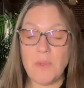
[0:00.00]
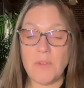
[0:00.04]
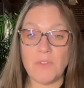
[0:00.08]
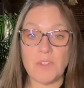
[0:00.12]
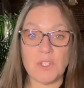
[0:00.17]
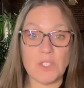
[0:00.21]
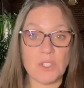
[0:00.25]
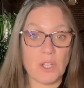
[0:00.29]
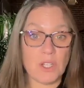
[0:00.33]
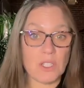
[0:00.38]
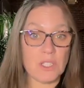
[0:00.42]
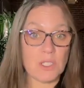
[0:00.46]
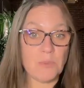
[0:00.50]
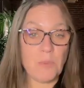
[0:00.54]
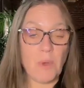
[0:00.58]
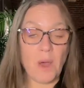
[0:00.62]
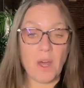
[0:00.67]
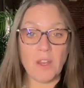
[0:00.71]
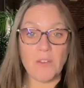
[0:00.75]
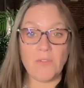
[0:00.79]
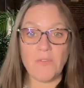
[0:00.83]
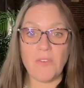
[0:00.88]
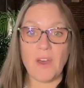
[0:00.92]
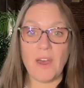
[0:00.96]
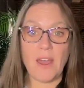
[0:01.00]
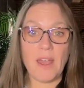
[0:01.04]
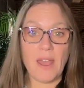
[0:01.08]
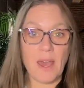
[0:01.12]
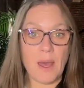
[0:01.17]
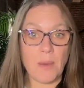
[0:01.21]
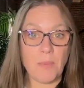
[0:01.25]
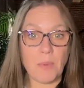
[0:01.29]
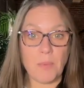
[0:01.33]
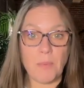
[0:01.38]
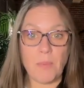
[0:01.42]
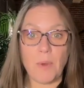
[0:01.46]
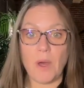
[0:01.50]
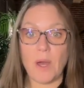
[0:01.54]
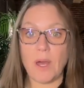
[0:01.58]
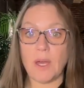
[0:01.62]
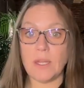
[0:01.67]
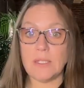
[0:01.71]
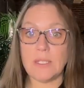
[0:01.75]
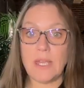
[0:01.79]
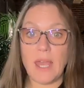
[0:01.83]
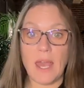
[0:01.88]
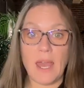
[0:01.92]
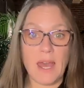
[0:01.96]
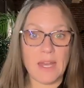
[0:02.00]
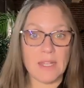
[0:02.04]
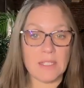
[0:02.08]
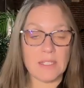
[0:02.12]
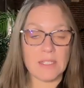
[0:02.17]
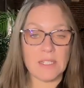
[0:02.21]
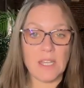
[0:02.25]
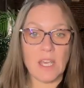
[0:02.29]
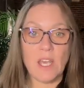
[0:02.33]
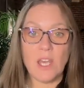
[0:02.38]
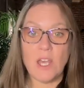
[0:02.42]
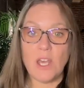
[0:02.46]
if it's on Spotify, Apple Podcast,